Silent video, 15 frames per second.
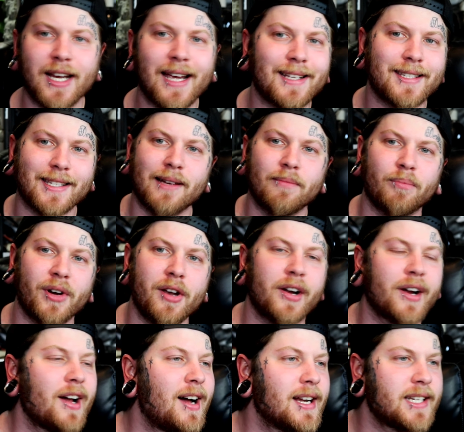She has some
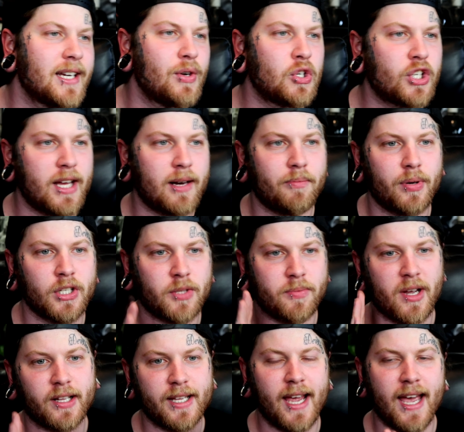breeder content, which kind of
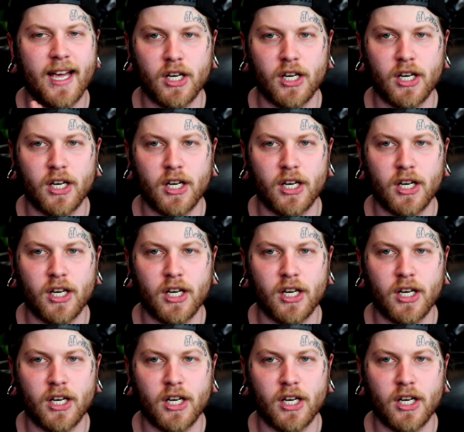puts me on the